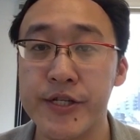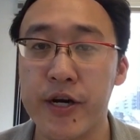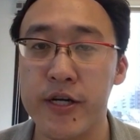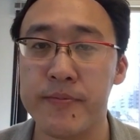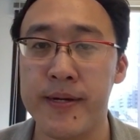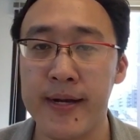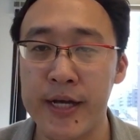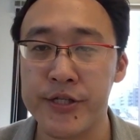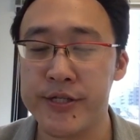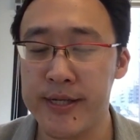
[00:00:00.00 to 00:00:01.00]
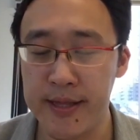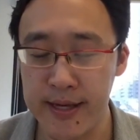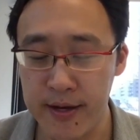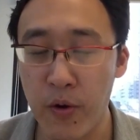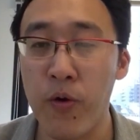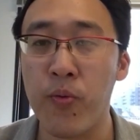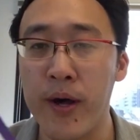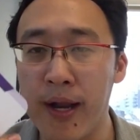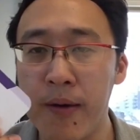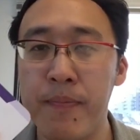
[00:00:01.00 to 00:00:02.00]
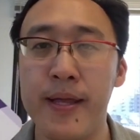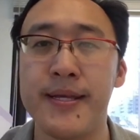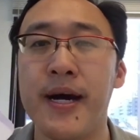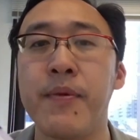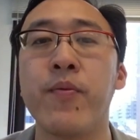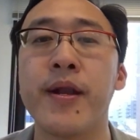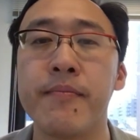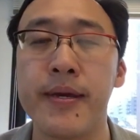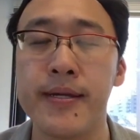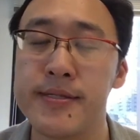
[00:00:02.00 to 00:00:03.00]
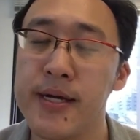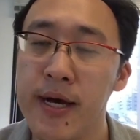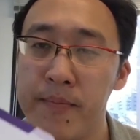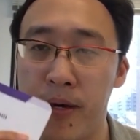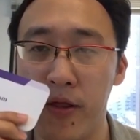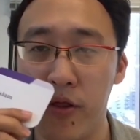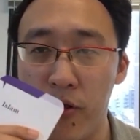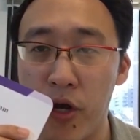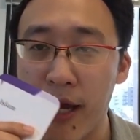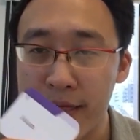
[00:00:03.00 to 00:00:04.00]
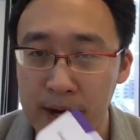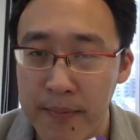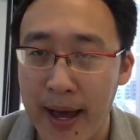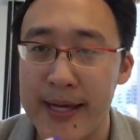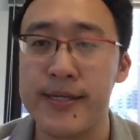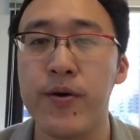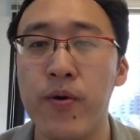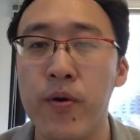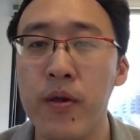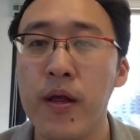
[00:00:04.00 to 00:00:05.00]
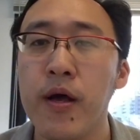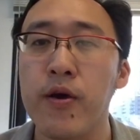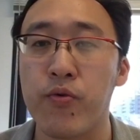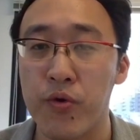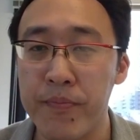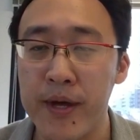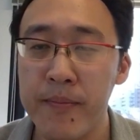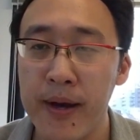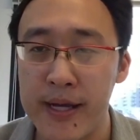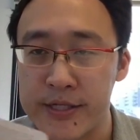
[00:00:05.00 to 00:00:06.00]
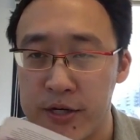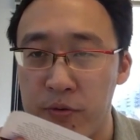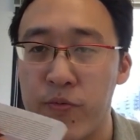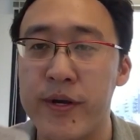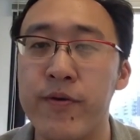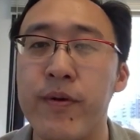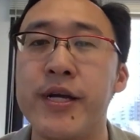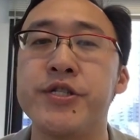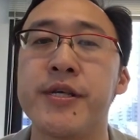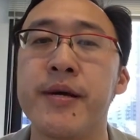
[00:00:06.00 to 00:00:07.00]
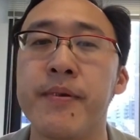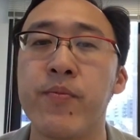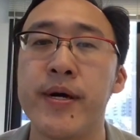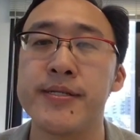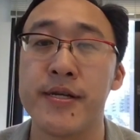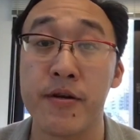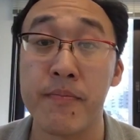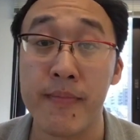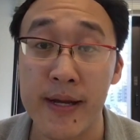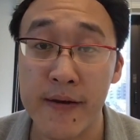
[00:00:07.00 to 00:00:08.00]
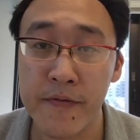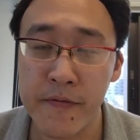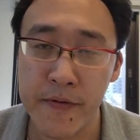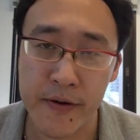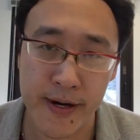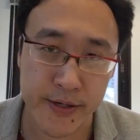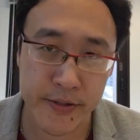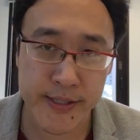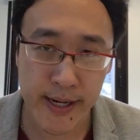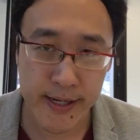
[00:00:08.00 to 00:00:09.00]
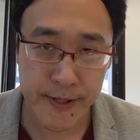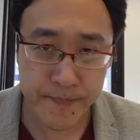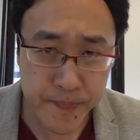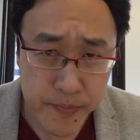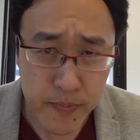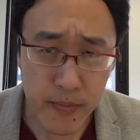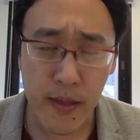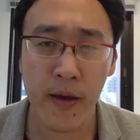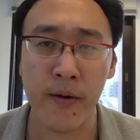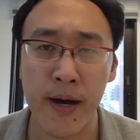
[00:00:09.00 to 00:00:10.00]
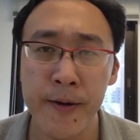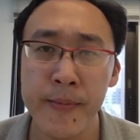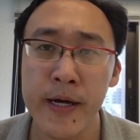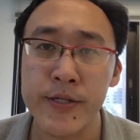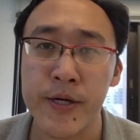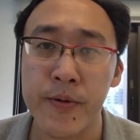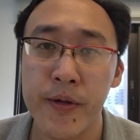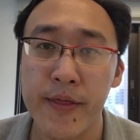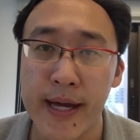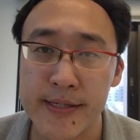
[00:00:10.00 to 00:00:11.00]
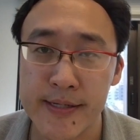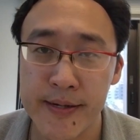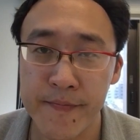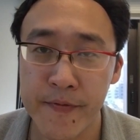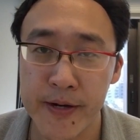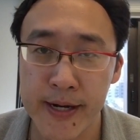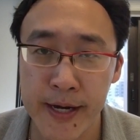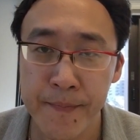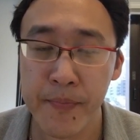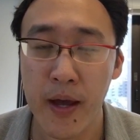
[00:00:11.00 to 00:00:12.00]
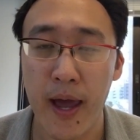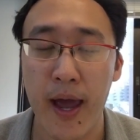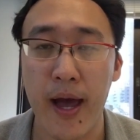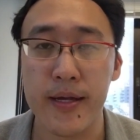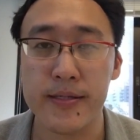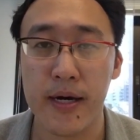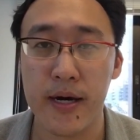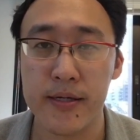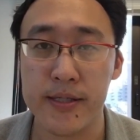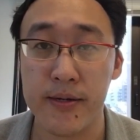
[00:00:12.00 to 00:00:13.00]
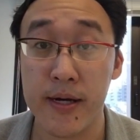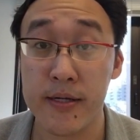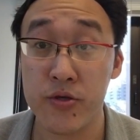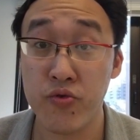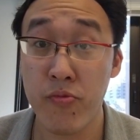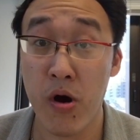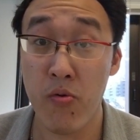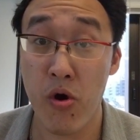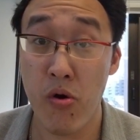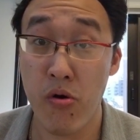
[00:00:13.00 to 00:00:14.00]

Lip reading: flashcards, but not just in the hold one up and tell me what it means, but look at them as a whole, group them, and start rearranging them in ways that are meaningful for your understanding. Okay, so that's the tip for today, and see you guys tomorrow.